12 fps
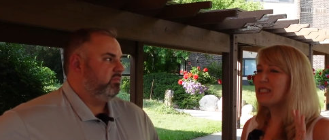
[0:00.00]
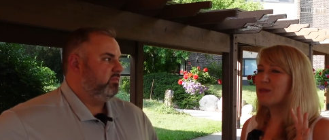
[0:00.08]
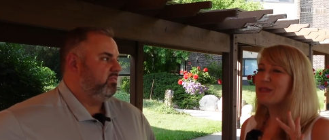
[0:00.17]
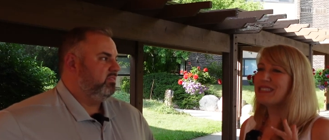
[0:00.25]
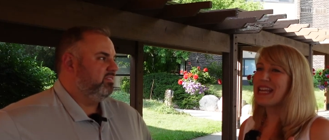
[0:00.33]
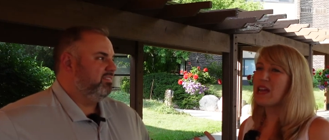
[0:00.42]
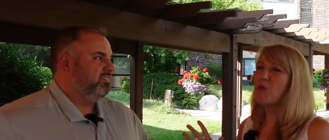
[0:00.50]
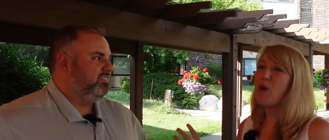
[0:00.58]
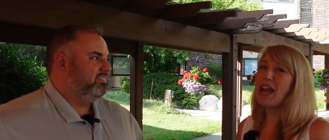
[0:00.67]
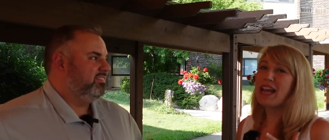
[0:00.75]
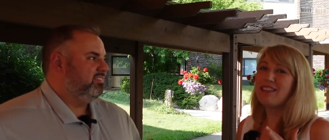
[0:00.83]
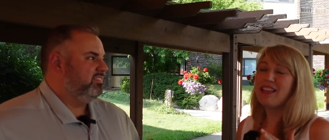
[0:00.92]
Speaker 1: on some
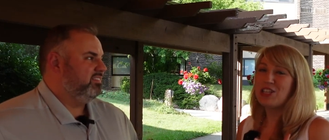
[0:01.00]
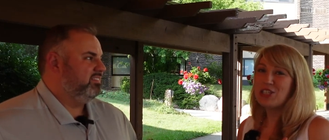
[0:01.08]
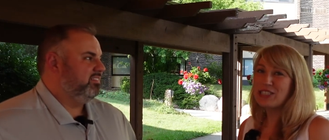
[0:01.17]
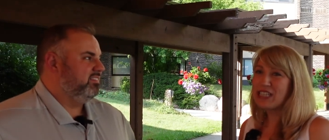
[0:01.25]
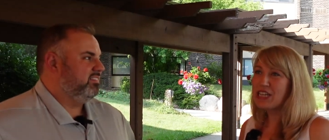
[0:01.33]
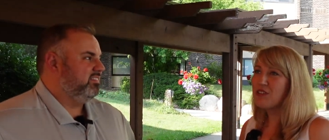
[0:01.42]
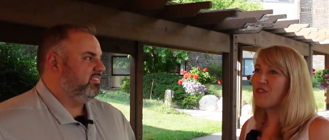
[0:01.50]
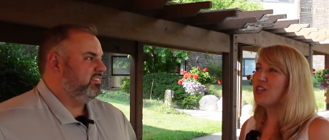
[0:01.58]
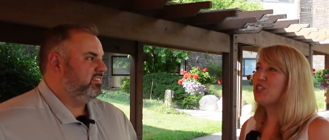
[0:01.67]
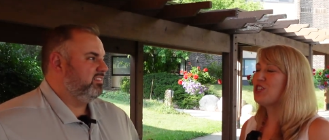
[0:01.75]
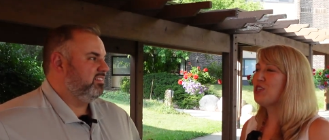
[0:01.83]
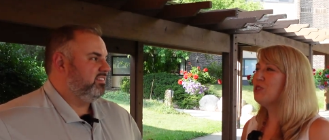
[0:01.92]
statewide legislative
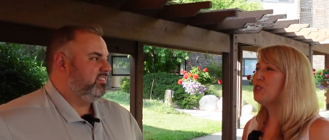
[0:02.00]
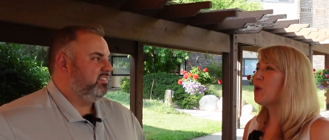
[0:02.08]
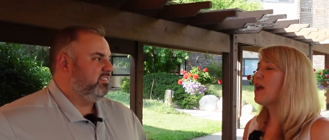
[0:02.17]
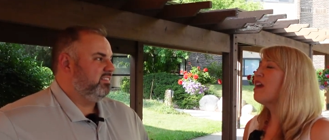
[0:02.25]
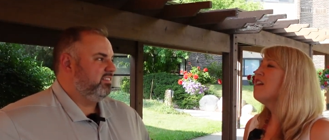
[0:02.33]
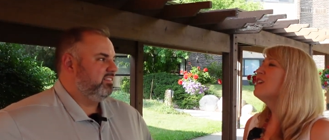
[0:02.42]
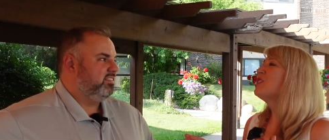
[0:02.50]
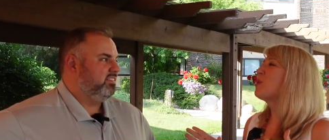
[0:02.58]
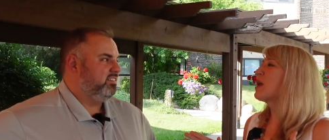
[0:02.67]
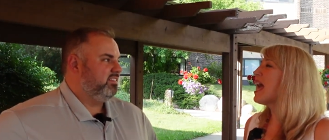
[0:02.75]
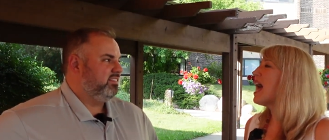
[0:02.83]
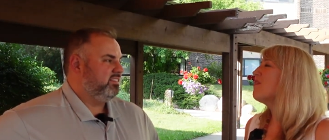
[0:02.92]
issues. So I. So
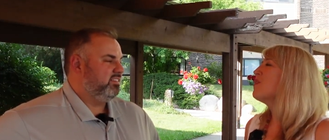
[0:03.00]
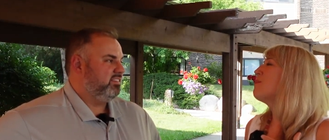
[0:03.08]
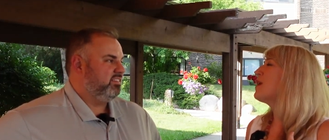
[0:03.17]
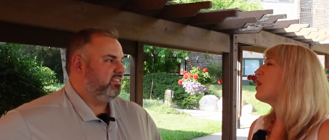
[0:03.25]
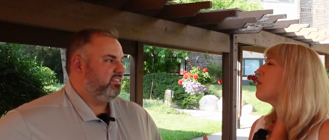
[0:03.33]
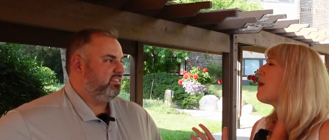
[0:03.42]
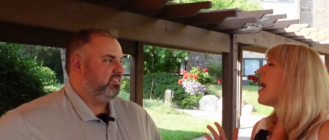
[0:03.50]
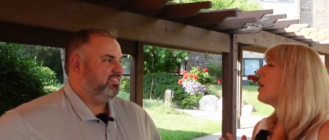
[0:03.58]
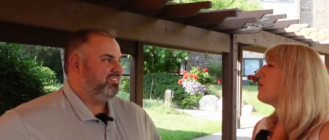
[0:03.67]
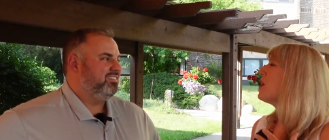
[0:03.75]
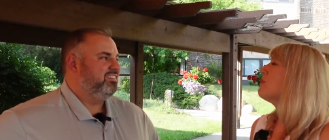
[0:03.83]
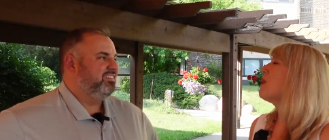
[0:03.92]
I have a bigger
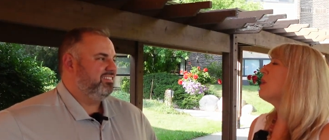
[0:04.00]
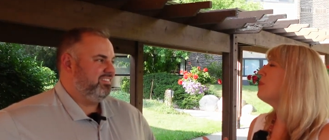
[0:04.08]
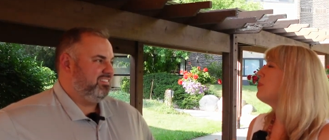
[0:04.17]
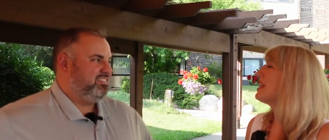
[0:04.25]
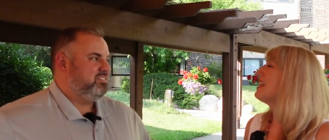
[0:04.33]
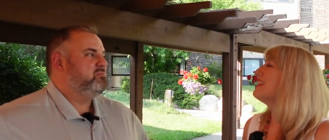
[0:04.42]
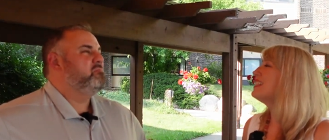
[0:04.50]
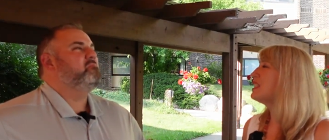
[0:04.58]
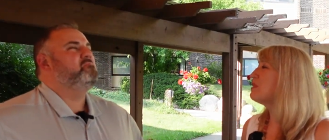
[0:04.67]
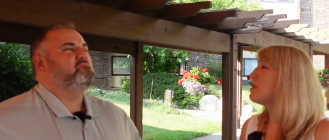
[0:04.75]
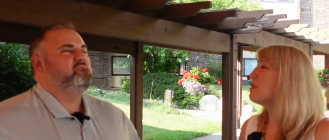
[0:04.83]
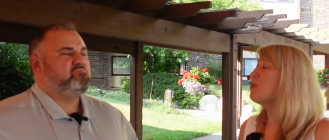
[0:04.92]
background probably in this
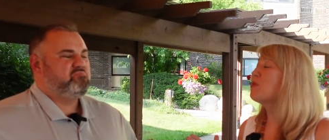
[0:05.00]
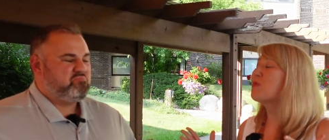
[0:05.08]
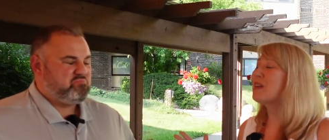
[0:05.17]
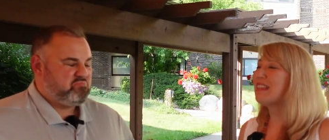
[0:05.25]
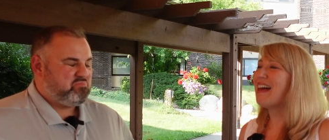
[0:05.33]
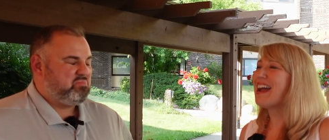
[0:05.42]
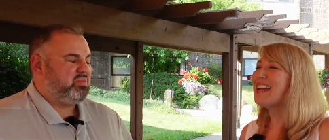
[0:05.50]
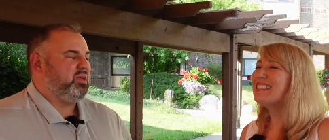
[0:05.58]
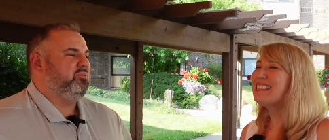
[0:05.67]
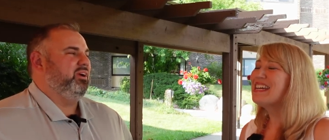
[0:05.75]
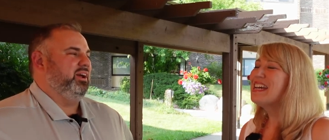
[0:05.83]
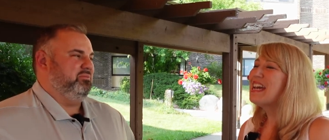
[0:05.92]
than people
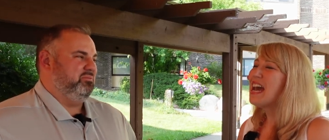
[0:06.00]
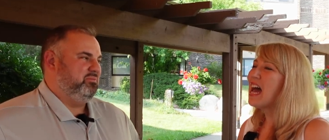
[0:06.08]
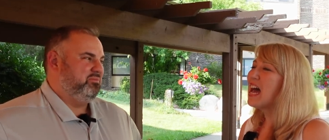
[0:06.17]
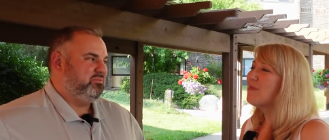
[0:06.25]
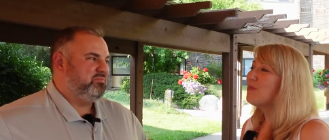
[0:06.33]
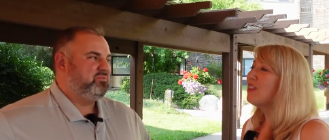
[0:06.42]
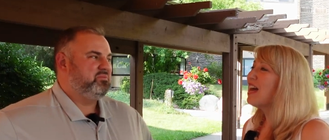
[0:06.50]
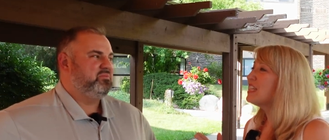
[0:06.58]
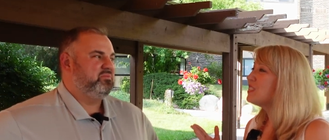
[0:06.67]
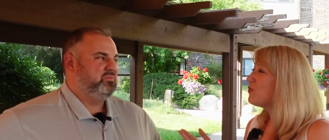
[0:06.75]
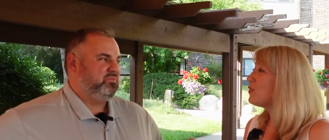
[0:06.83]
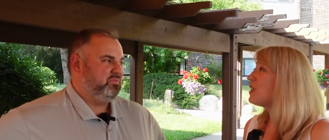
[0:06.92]
realize. Right. Um, the
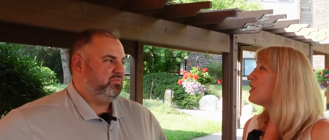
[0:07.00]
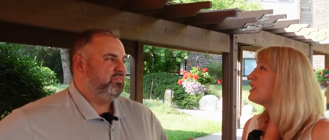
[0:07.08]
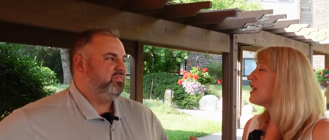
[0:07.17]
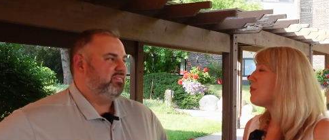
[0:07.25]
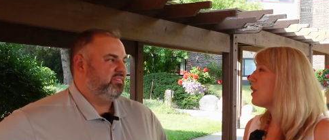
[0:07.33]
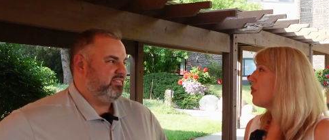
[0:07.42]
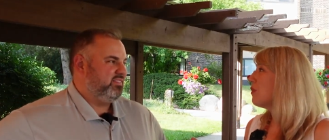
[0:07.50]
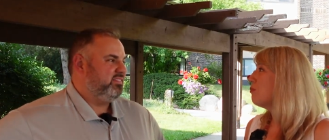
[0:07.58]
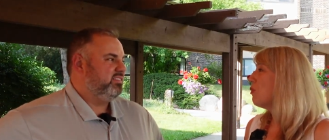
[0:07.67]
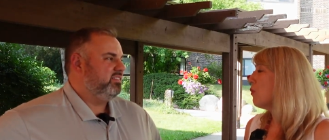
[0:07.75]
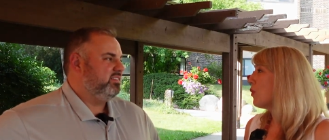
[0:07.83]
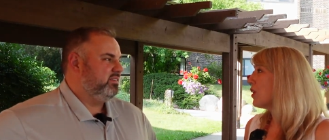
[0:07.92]
last few years, I've been on the
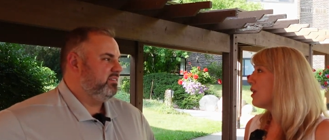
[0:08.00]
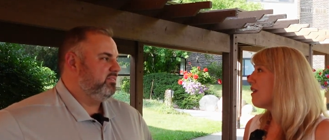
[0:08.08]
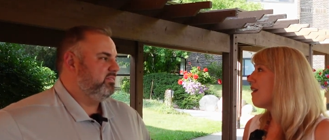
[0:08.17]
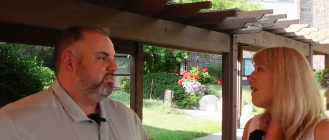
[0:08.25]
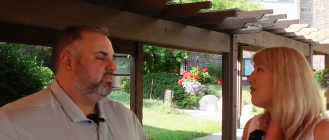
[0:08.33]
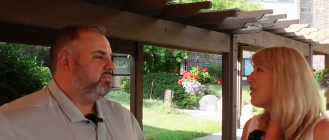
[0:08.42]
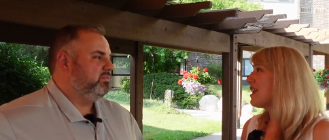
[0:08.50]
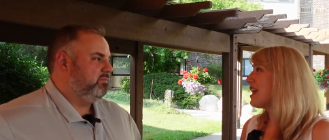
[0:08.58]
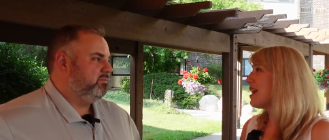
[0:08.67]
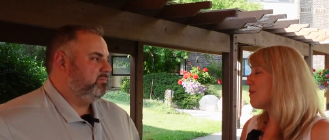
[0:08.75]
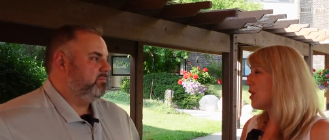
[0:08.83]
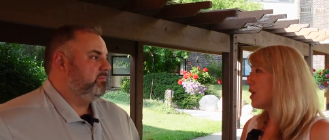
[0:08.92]
board of
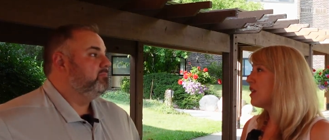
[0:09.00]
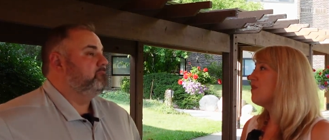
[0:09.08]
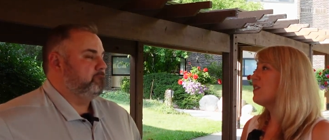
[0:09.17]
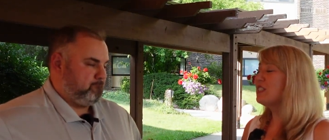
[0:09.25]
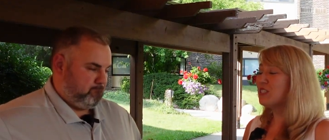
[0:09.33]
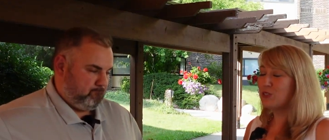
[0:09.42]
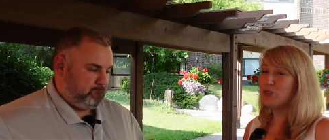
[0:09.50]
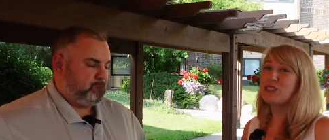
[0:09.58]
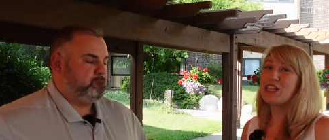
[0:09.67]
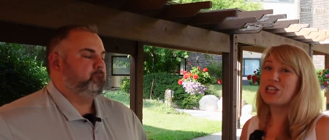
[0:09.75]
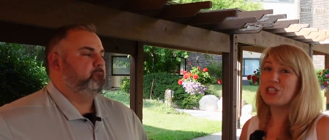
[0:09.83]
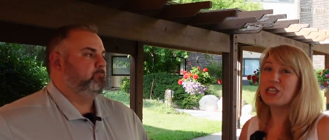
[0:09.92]
the American Fence
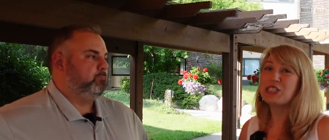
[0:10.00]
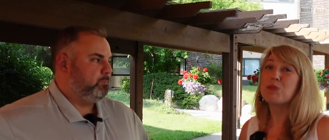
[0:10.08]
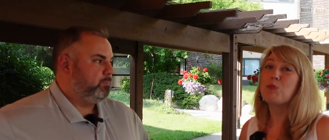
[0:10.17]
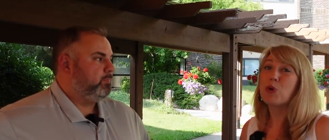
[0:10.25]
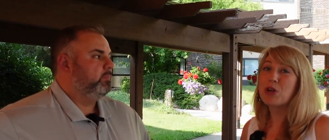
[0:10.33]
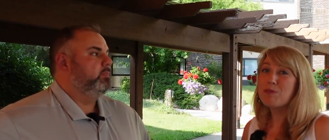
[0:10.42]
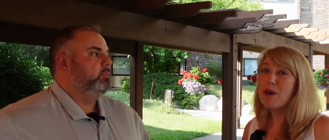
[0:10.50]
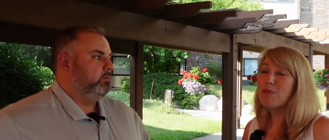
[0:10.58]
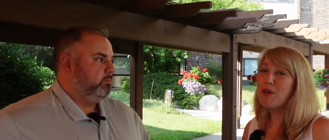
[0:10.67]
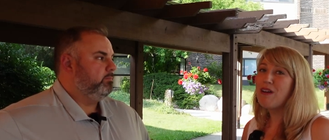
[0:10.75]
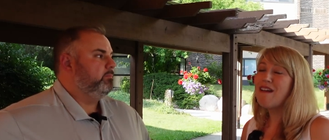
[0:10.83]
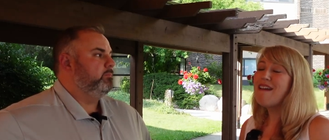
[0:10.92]
Association as a board
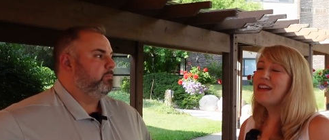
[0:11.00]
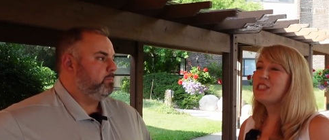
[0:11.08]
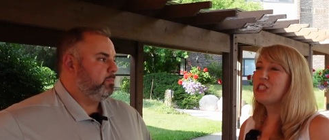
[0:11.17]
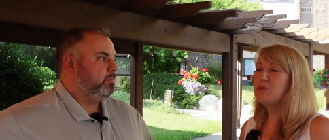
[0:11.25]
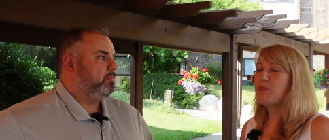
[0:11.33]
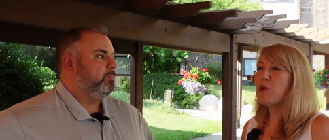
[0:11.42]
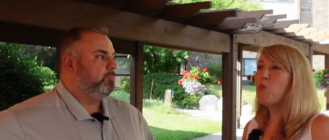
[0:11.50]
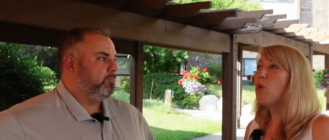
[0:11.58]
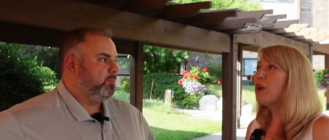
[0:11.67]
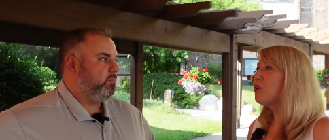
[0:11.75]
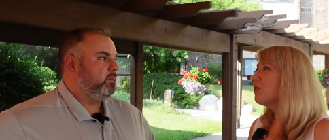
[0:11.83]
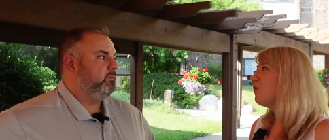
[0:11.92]
member. It's just been a
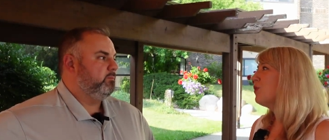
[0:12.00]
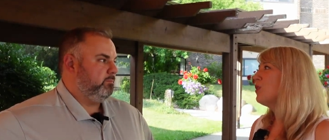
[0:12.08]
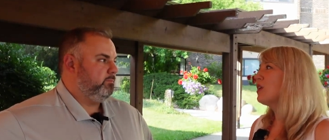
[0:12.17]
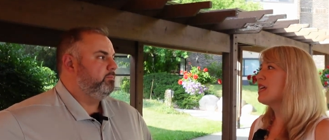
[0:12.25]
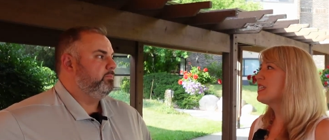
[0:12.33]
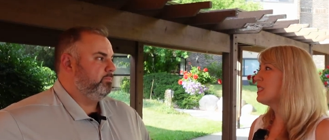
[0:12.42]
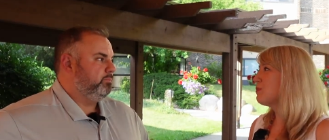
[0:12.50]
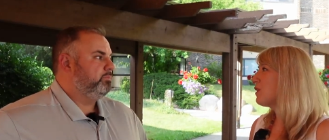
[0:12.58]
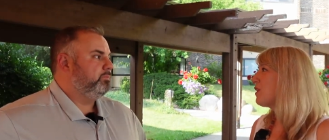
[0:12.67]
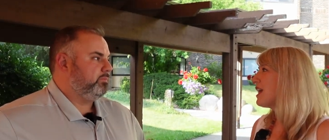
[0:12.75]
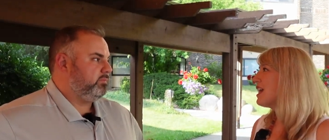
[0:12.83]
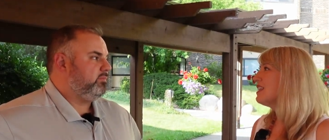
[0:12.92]
wonderful
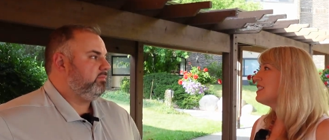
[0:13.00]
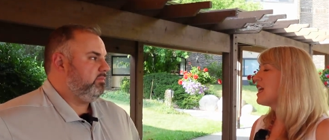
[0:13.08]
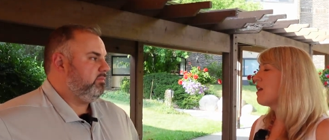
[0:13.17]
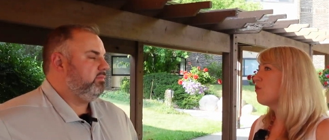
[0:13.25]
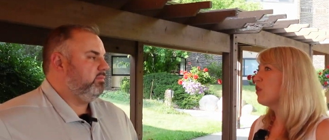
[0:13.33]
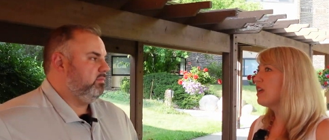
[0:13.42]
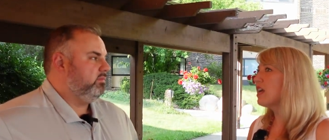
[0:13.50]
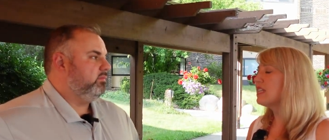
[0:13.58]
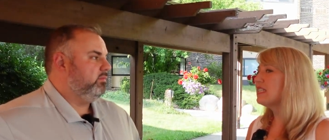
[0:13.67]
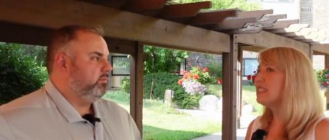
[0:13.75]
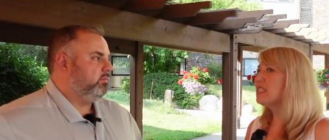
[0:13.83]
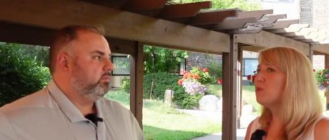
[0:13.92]
experience. I've really gotten
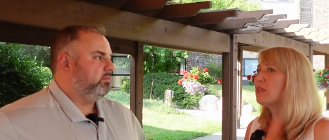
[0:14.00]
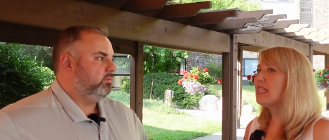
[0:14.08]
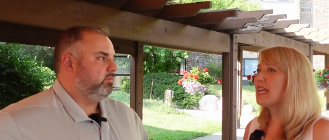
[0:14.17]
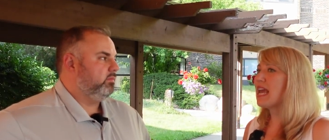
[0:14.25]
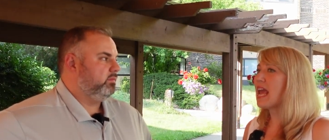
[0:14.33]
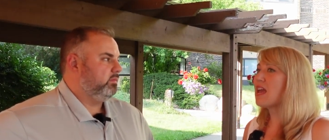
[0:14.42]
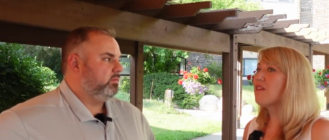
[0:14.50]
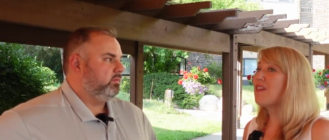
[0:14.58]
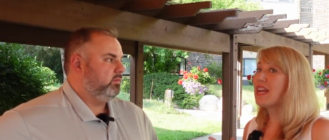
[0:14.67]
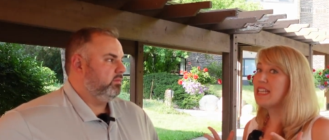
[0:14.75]
to see what the A F